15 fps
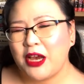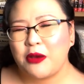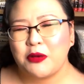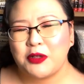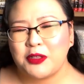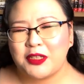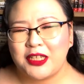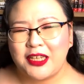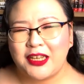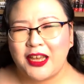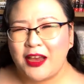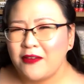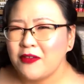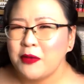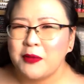I will link
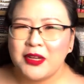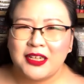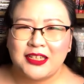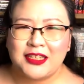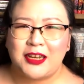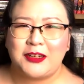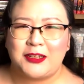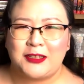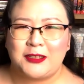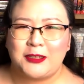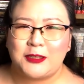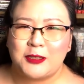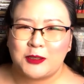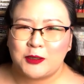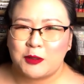everybody down in the
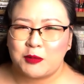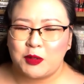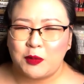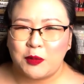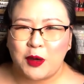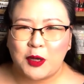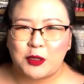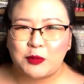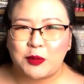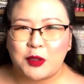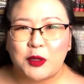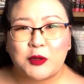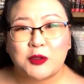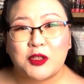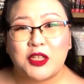description box
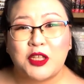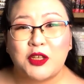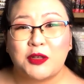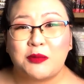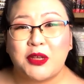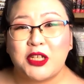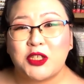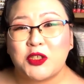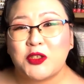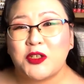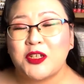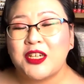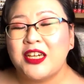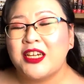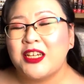below so that you can make
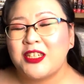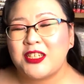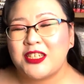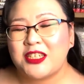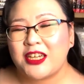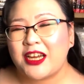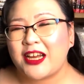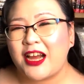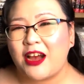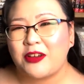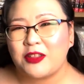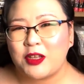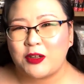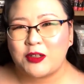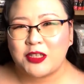sure to check
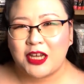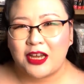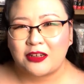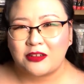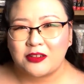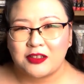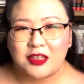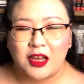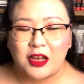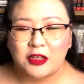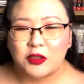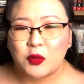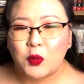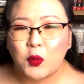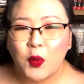out their channels
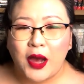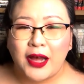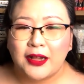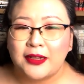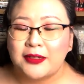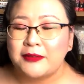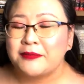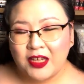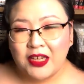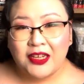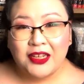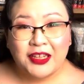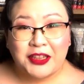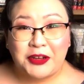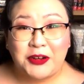as well.
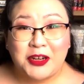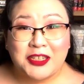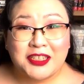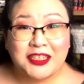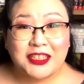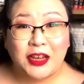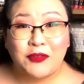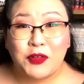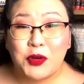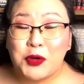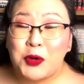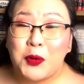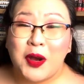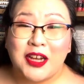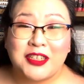There are several
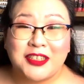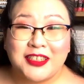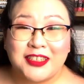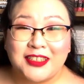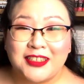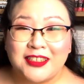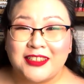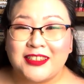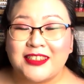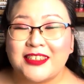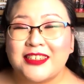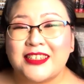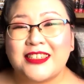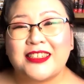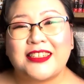questions to
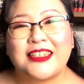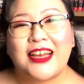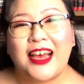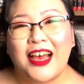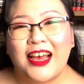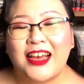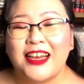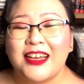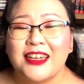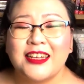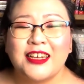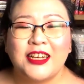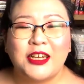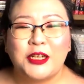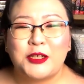this tag,
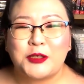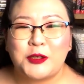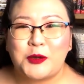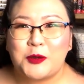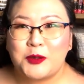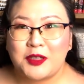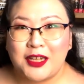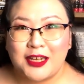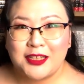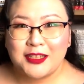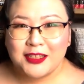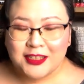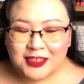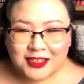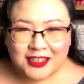so
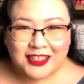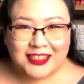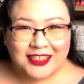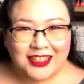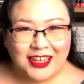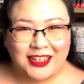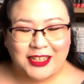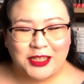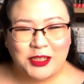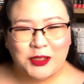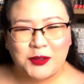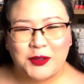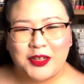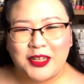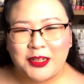let's just get
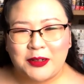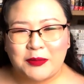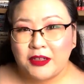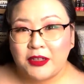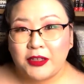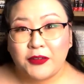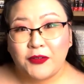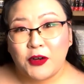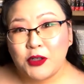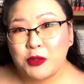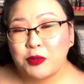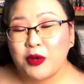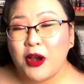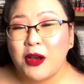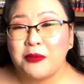into it. The
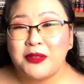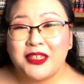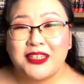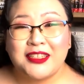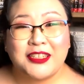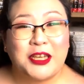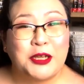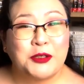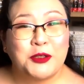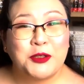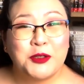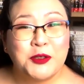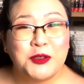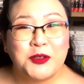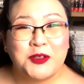first prompt is
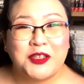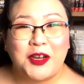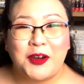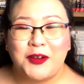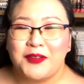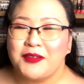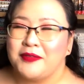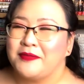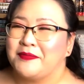introduce yourself.